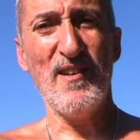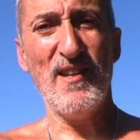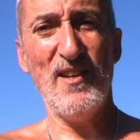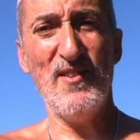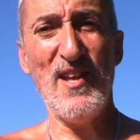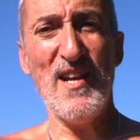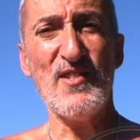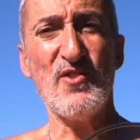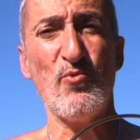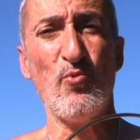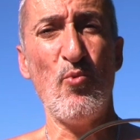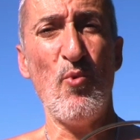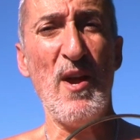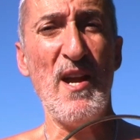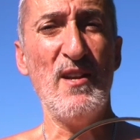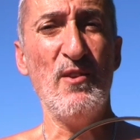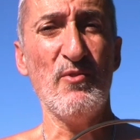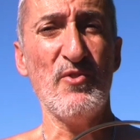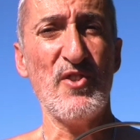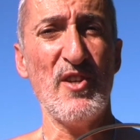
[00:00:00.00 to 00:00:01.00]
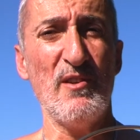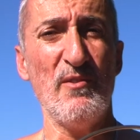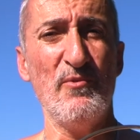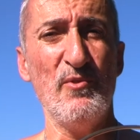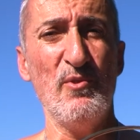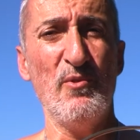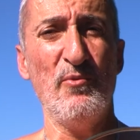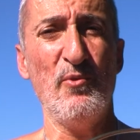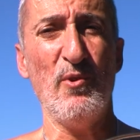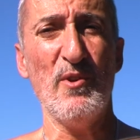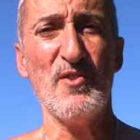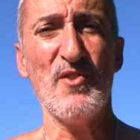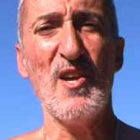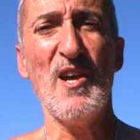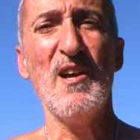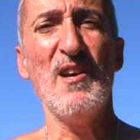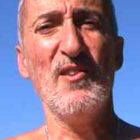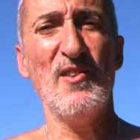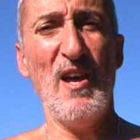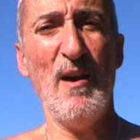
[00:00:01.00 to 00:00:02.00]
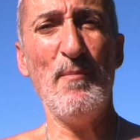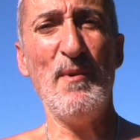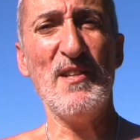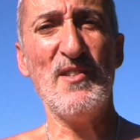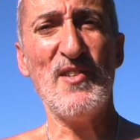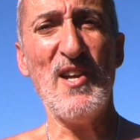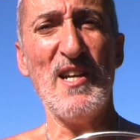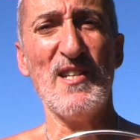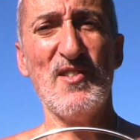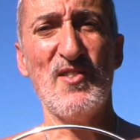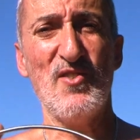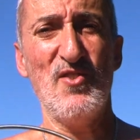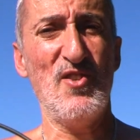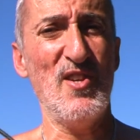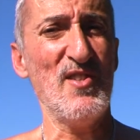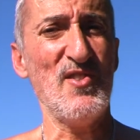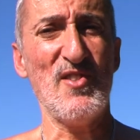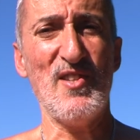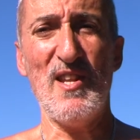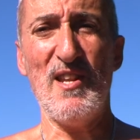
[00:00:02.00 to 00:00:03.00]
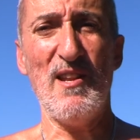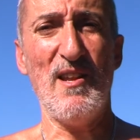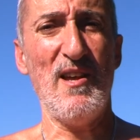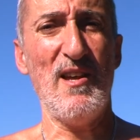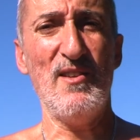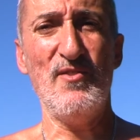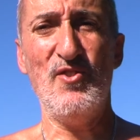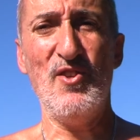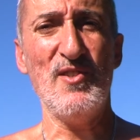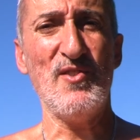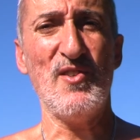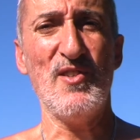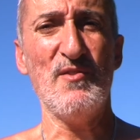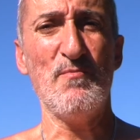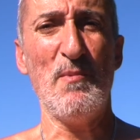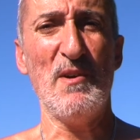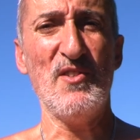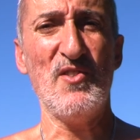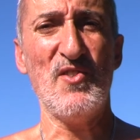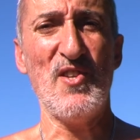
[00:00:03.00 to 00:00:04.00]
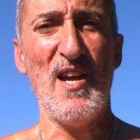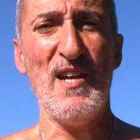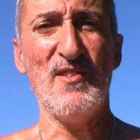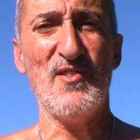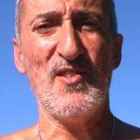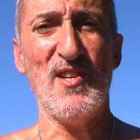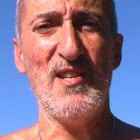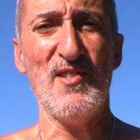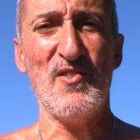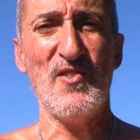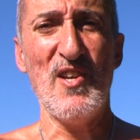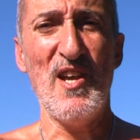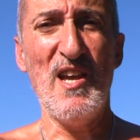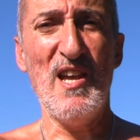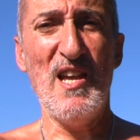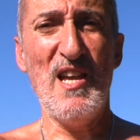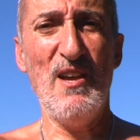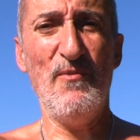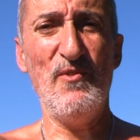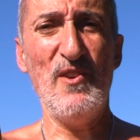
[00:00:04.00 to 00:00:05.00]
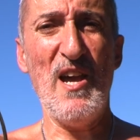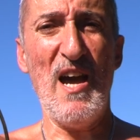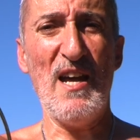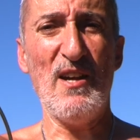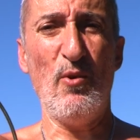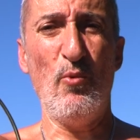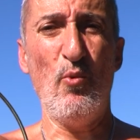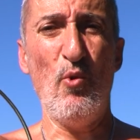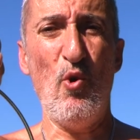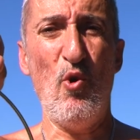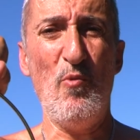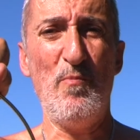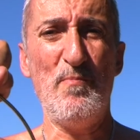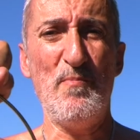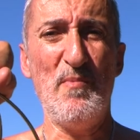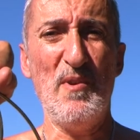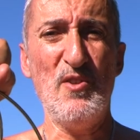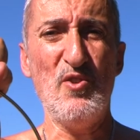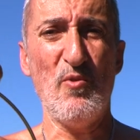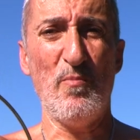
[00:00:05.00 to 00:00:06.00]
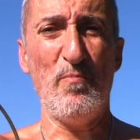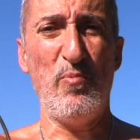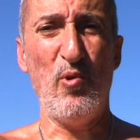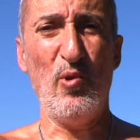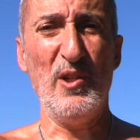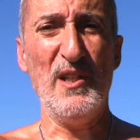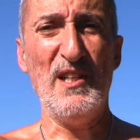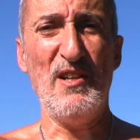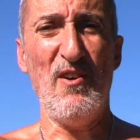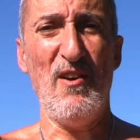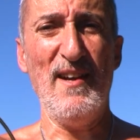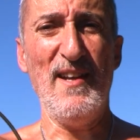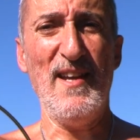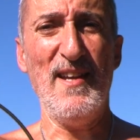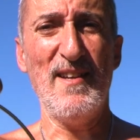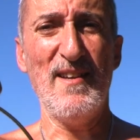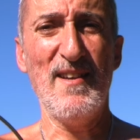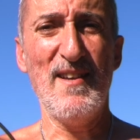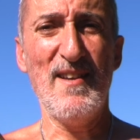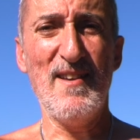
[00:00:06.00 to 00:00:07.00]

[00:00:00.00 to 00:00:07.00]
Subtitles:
Okay, that's radial centrifugal force. That makes sense. Just as much sense as if you had a rope and you're pulling on it.